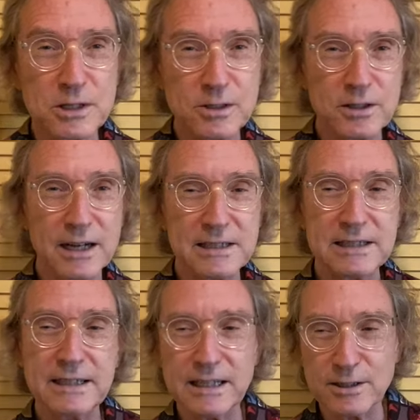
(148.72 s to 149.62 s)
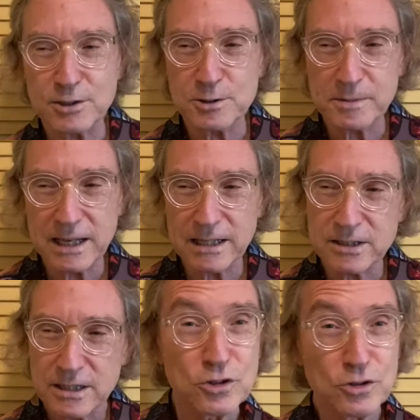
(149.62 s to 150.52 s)
Good idea, get the tube
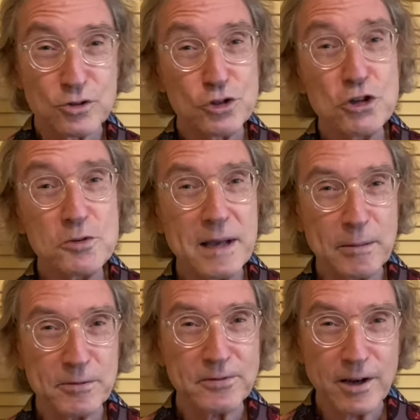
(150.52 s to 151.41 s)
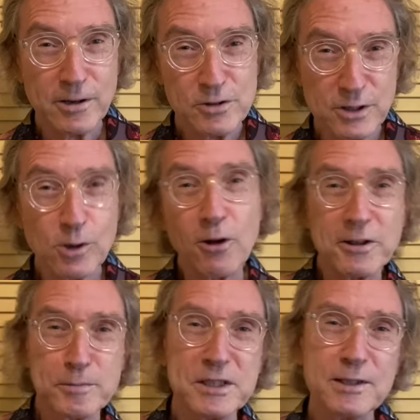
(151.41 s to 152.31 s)
cage. Tube amplifiers that call
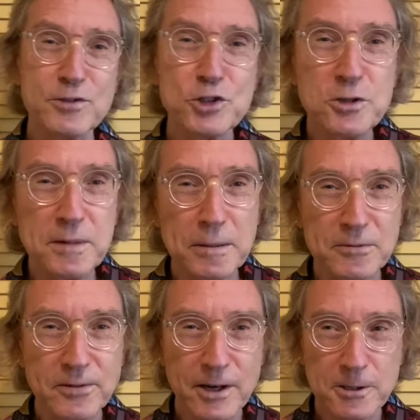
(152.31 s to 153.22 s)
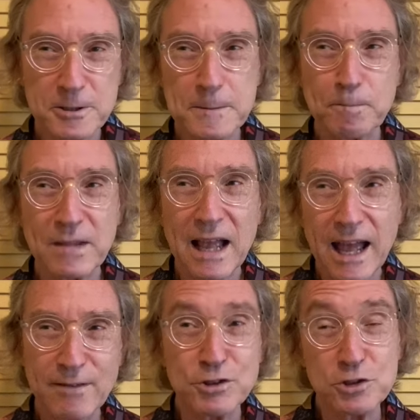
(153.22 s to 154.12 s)
themselves tube amplifiers
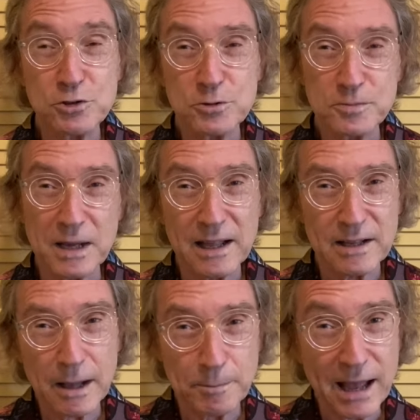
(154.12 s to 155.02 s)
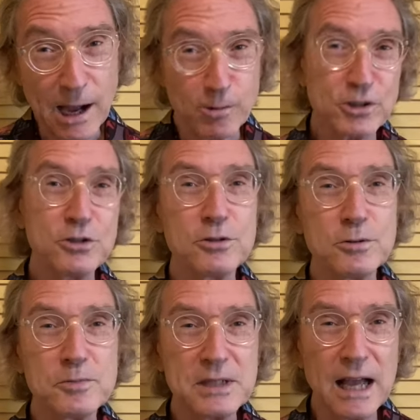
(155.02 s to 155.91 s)
have tube power
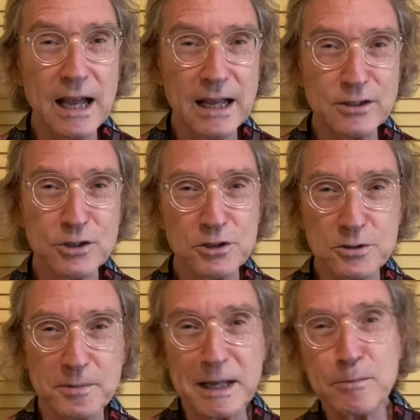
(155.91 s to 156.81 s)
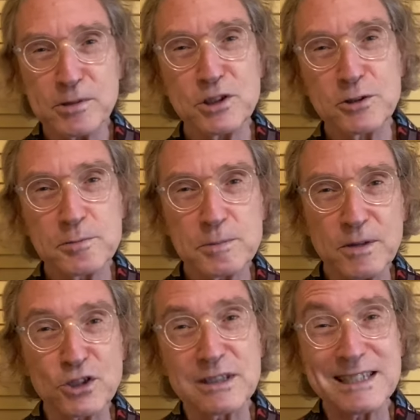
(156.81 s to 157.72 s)
tubes and tube input tubes,
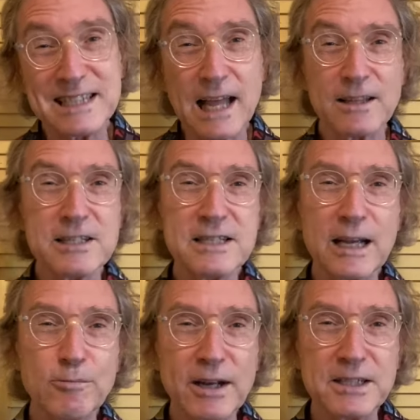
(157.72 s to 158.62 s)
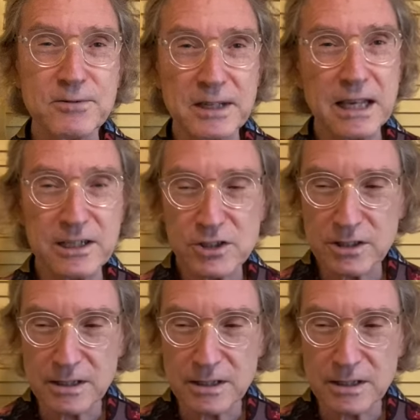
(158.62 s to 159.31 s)
but solid state rectification.